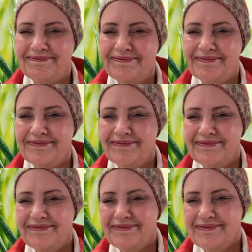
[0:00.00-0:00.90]

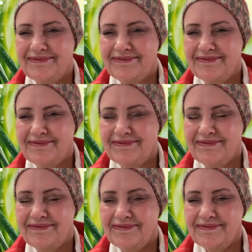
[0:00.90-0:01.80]

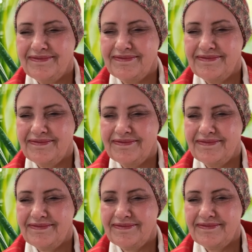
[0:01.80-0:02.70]
(no one is talking)